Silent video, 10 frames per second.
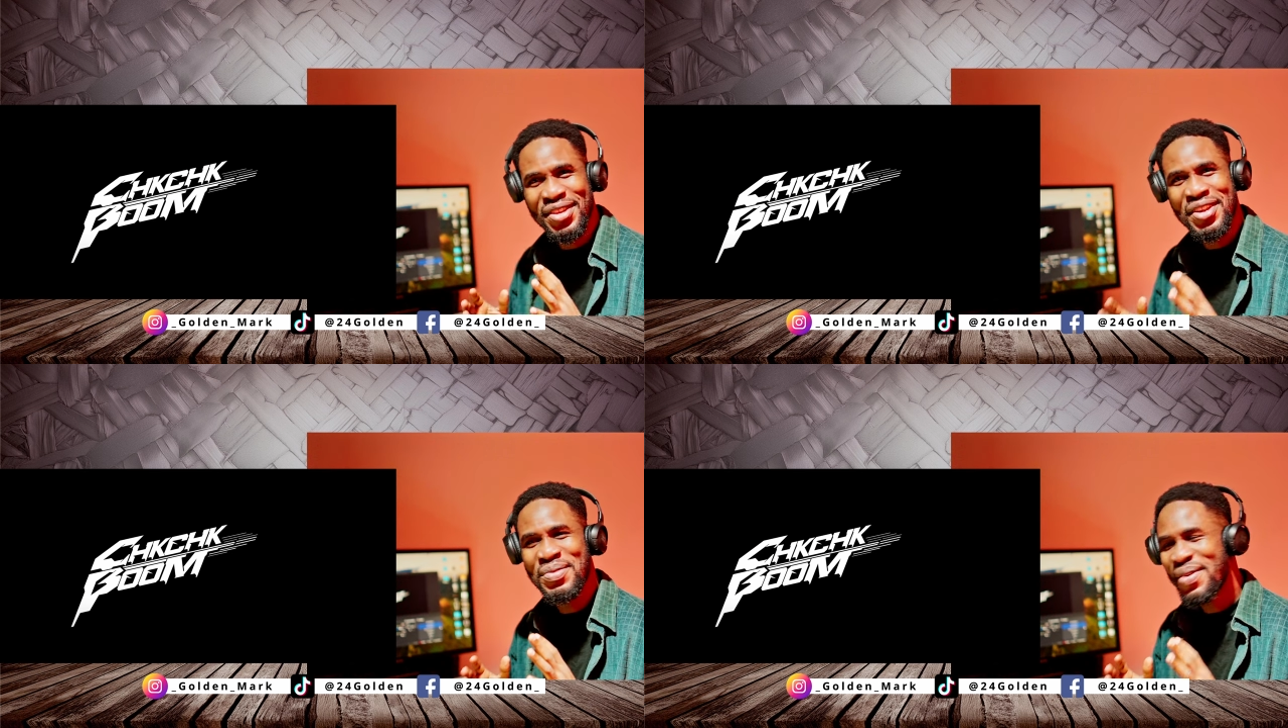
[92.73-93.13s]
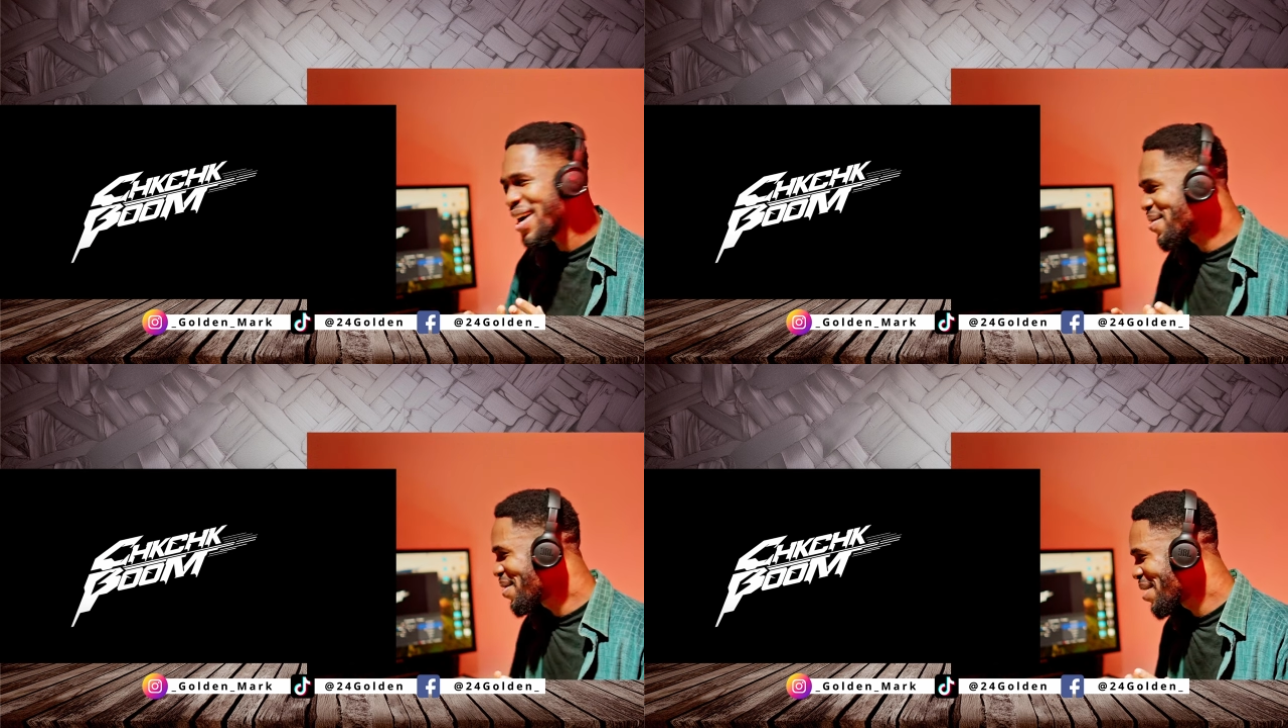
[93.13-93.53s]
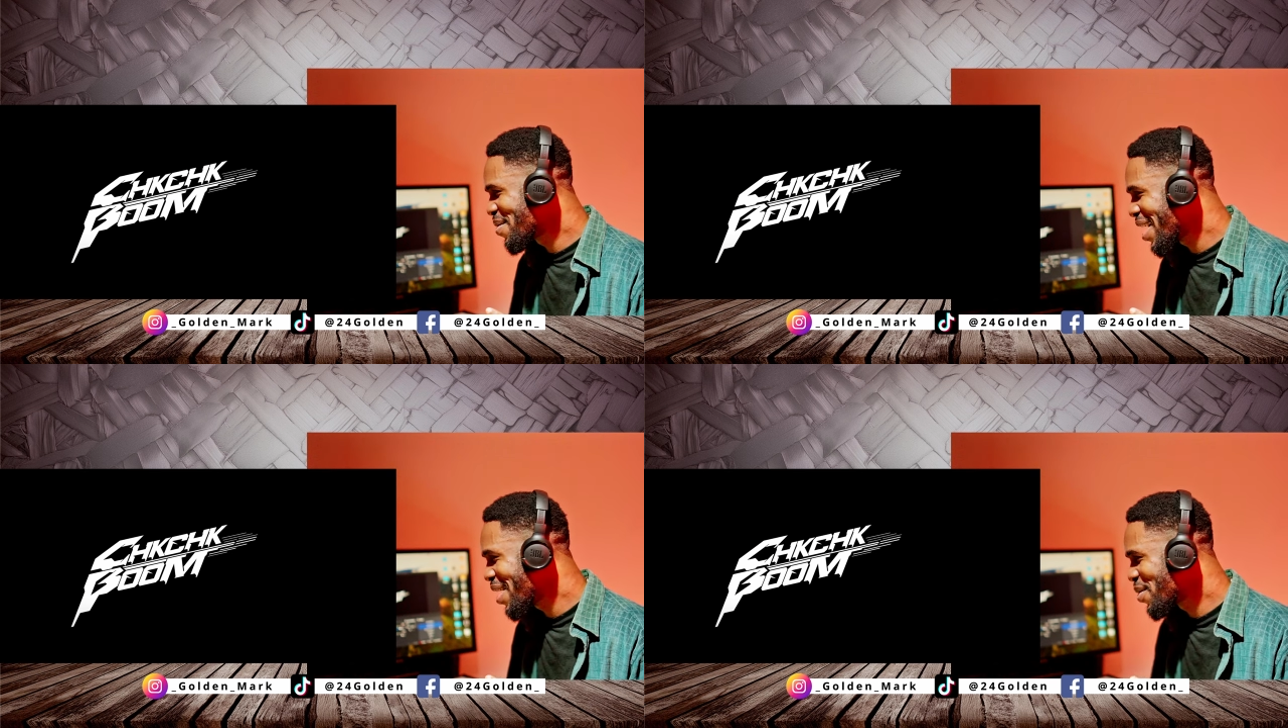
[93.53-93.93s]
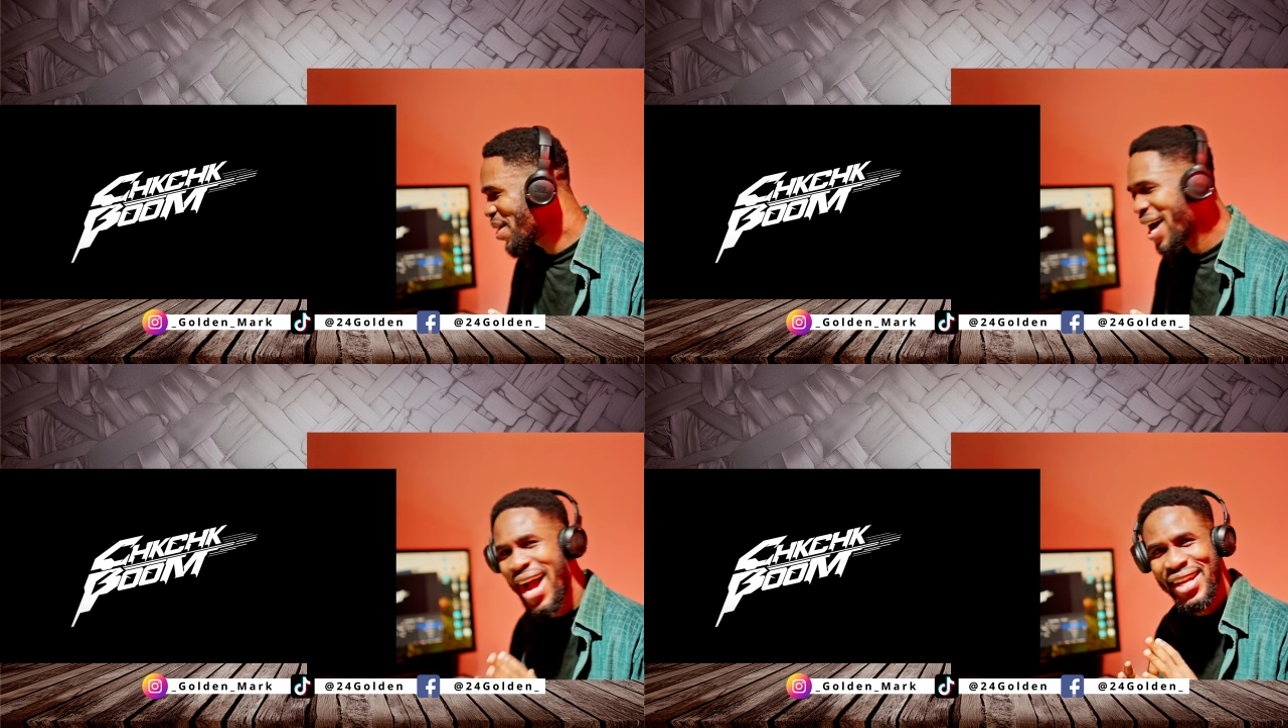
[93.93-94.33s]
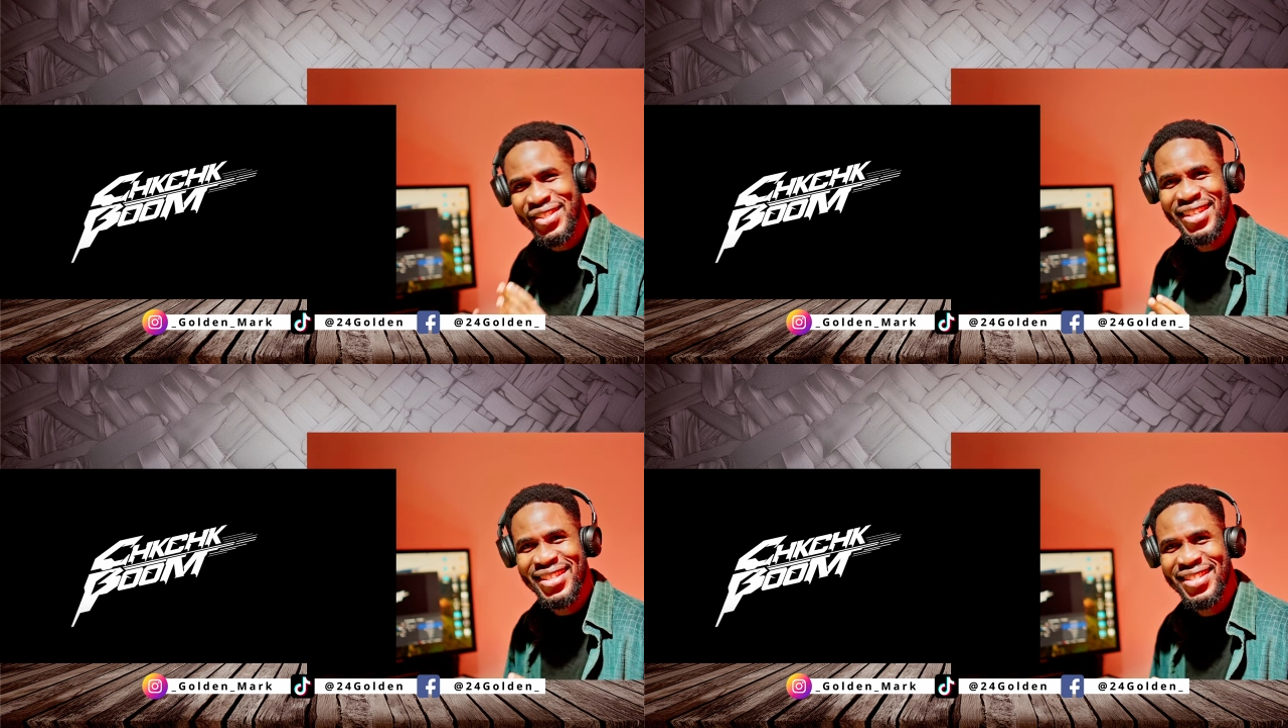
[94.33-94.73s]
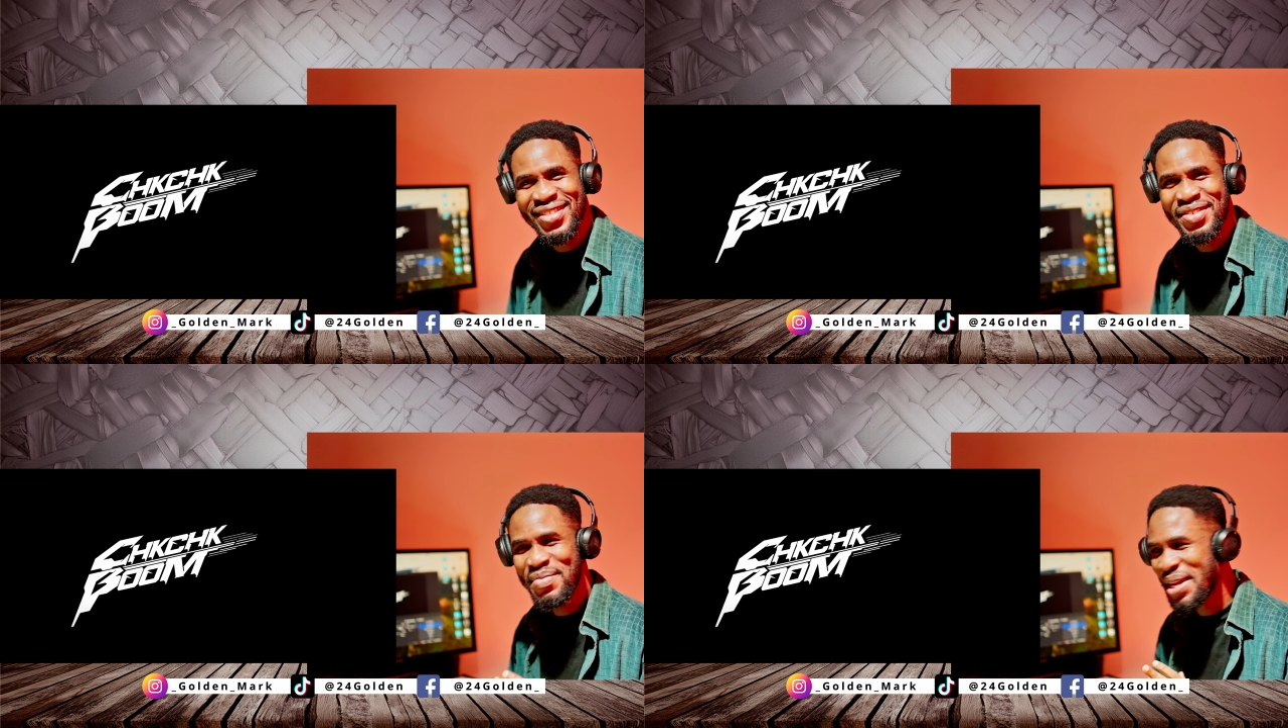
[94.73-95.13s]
you know why, why, why, why actually, you know,